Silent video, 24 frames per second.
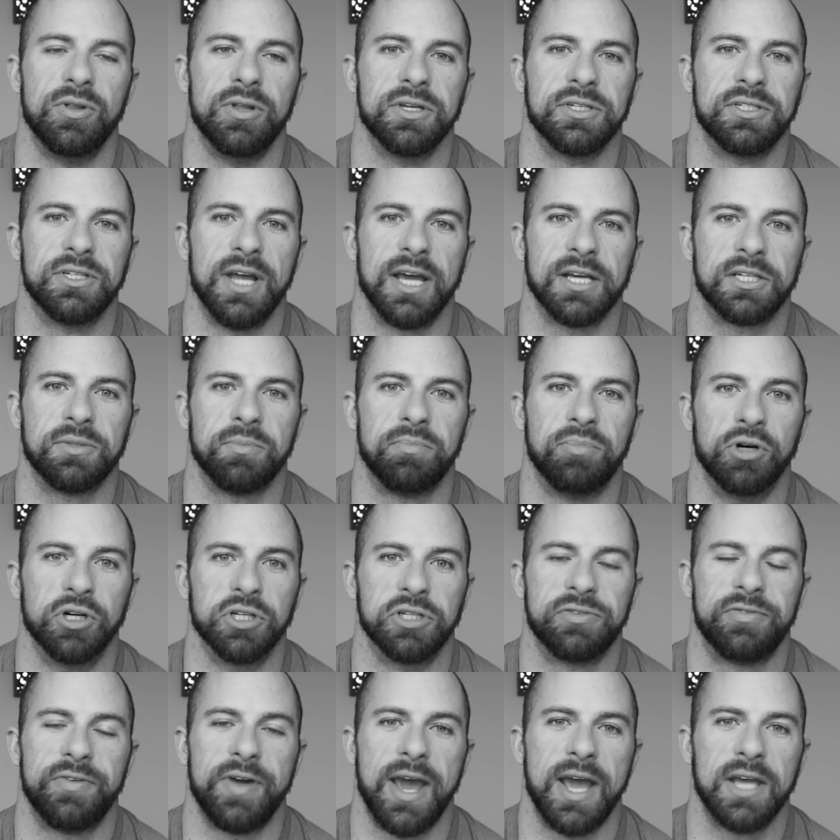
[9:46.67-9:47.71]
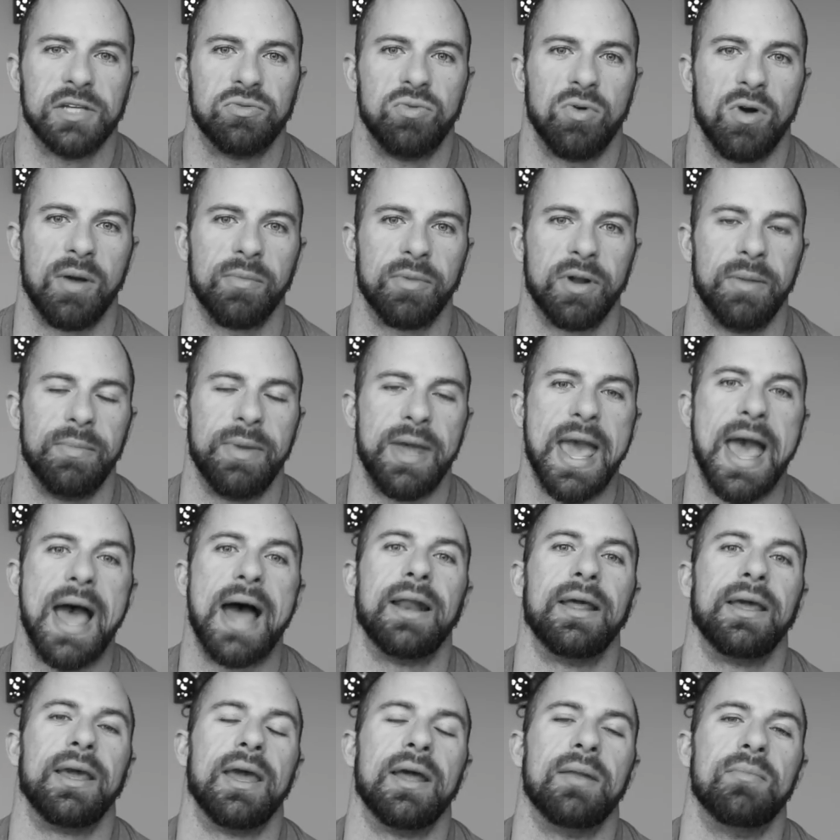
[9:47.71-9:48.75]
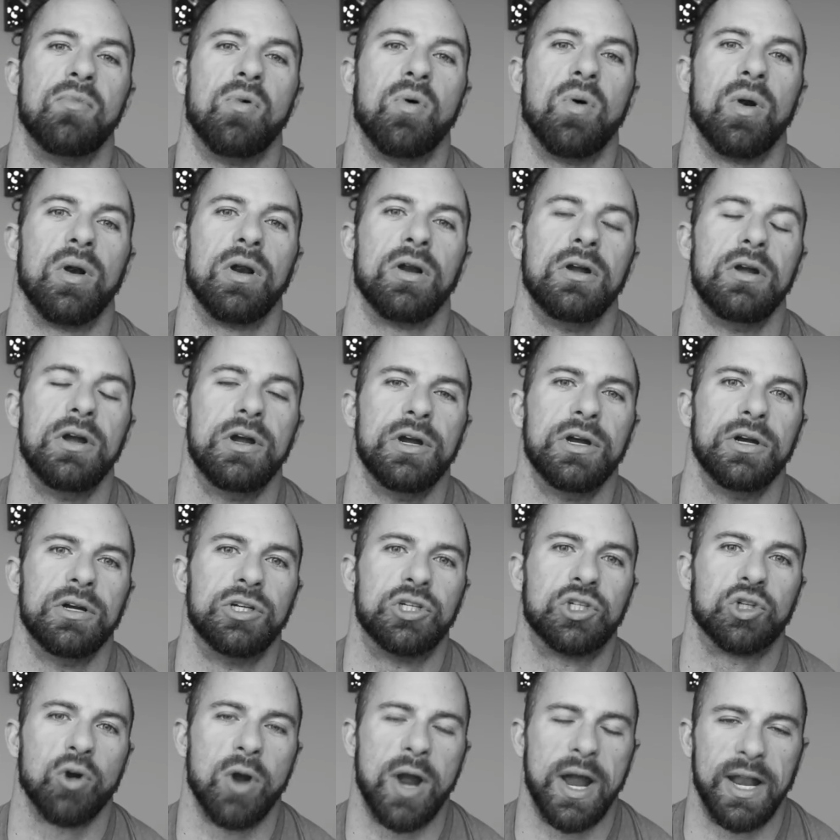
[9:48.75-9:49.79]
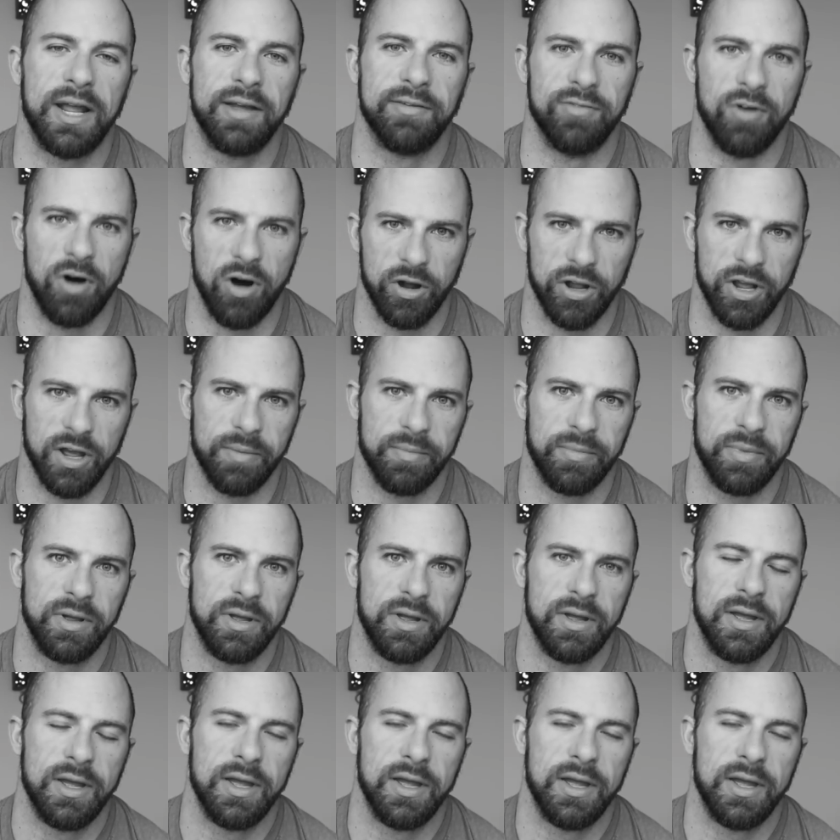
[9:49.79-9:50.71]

this next push phase where I'm going to be adding in more training volume